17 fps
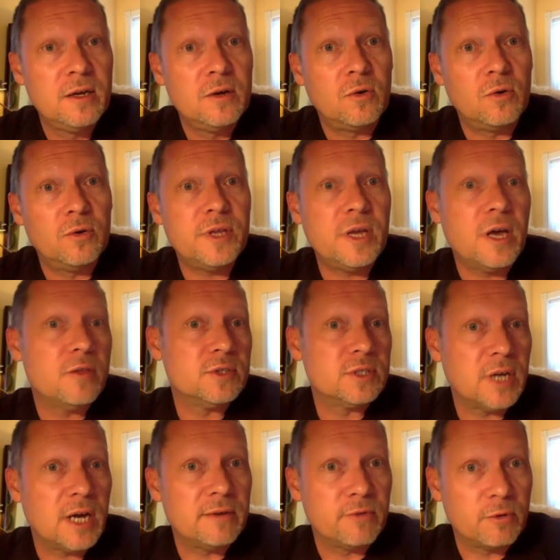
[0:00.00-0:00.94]
or the other
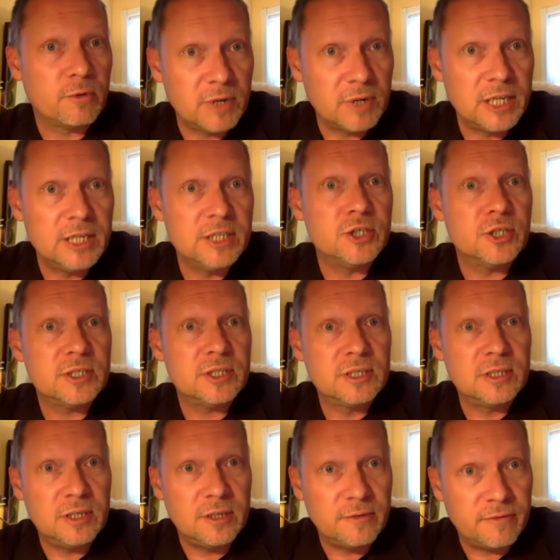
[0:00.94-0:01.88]
side of a
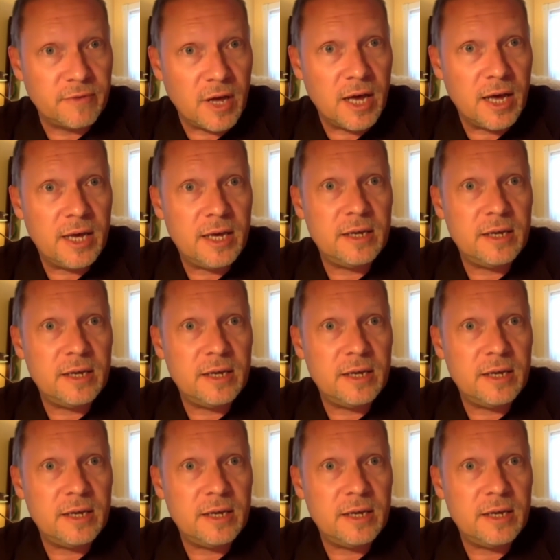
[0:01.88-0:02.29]
religious divide,